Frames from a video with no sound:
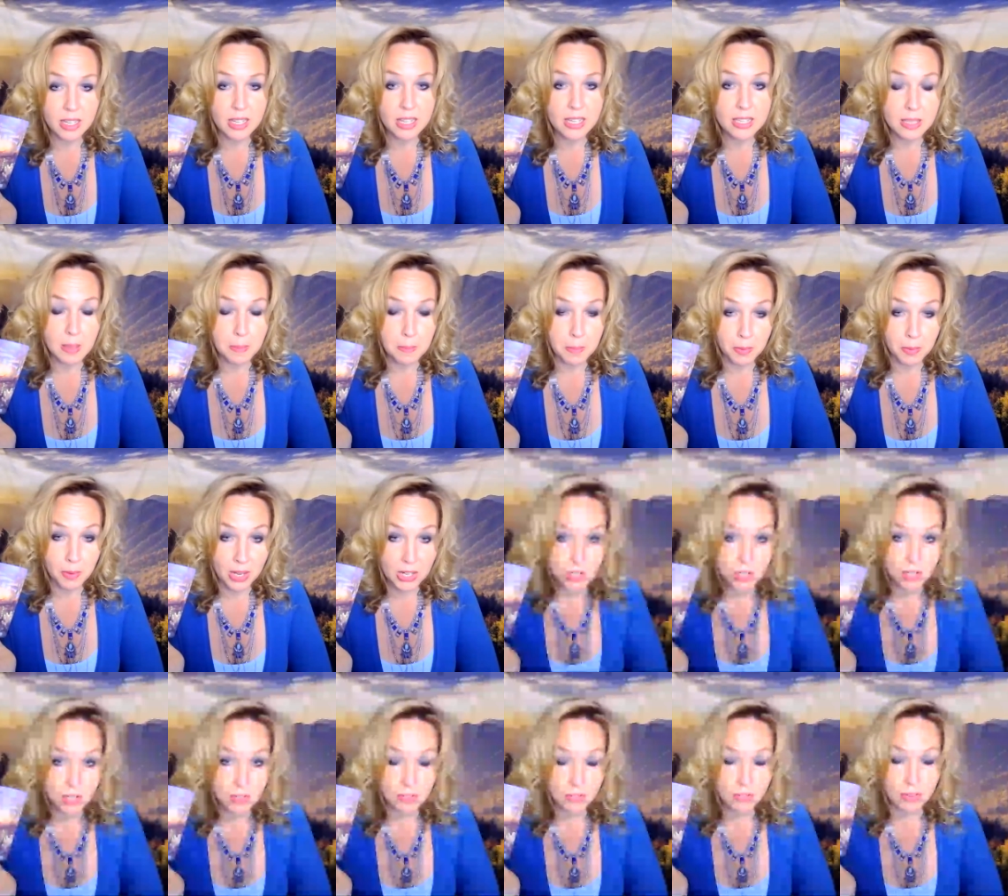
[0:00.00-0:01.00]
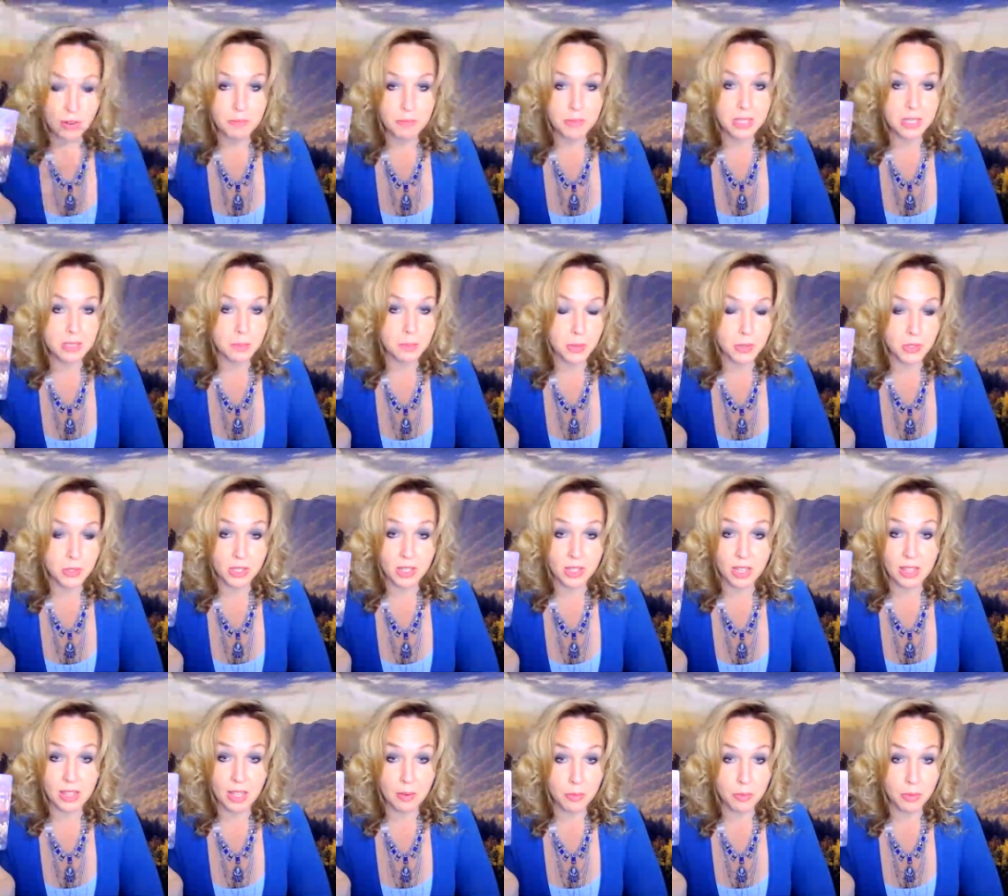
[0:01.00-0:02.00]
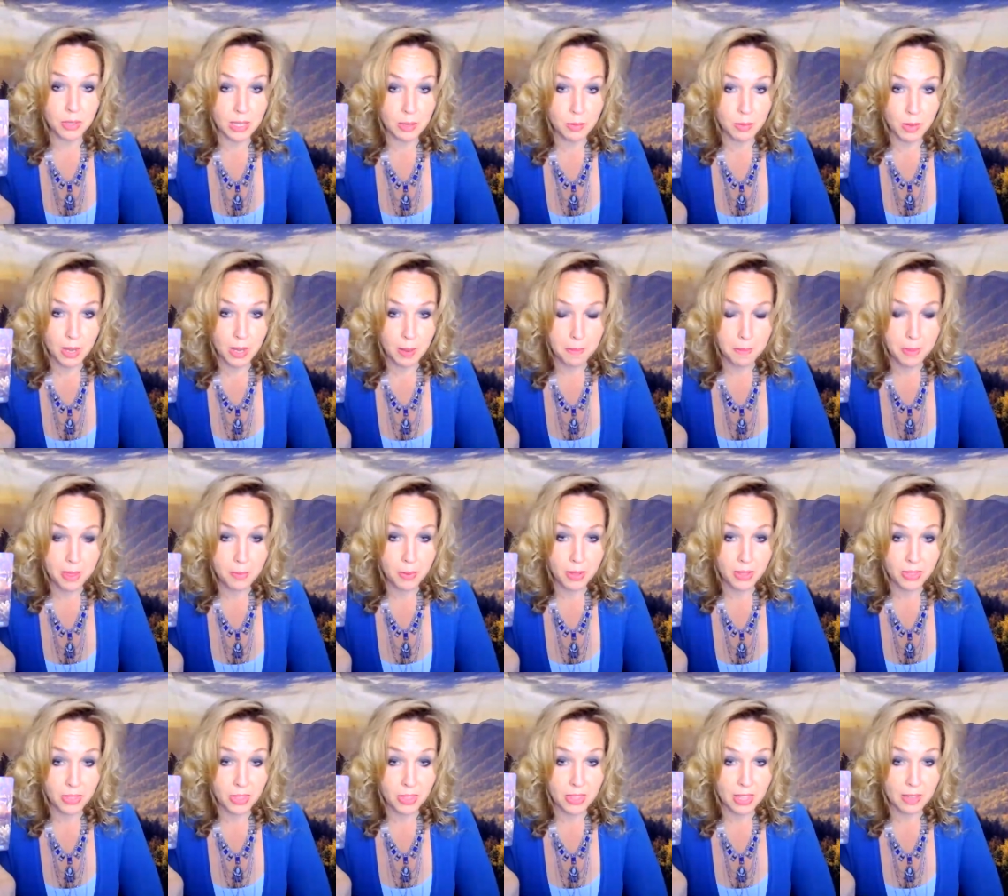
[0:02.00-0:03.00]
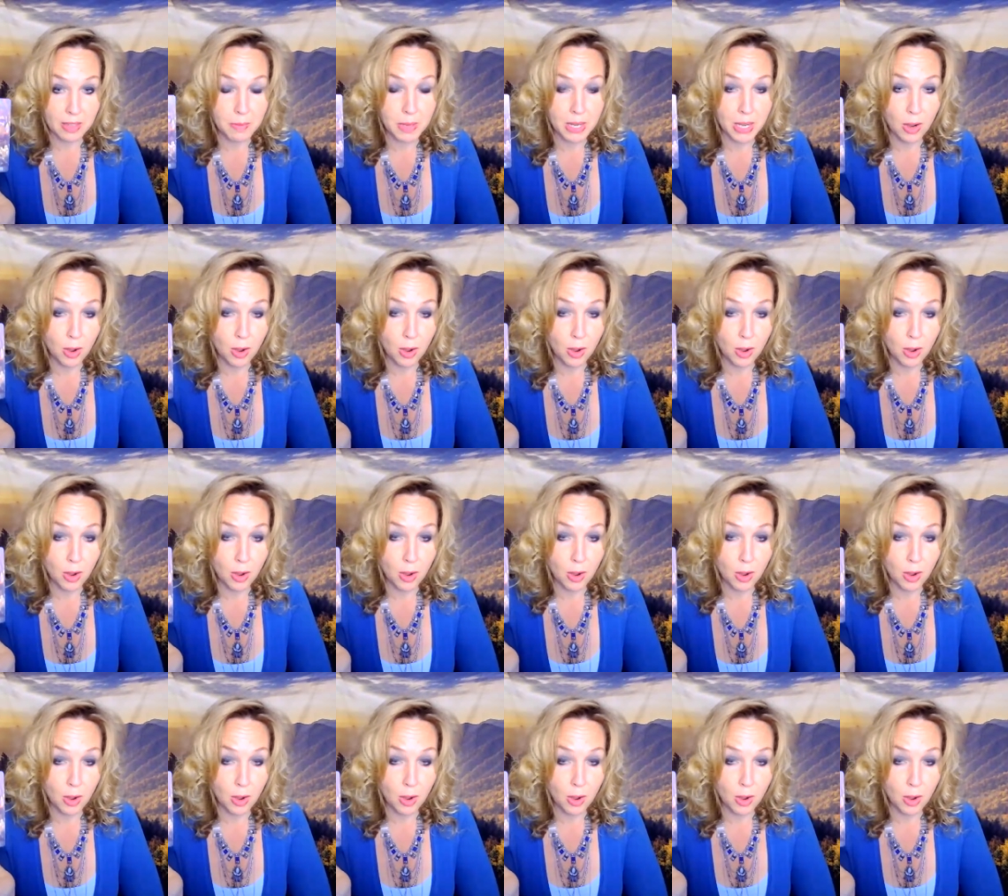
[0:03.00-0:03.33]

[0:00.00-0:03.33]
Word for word: separation from this person that they really want to be with and they've been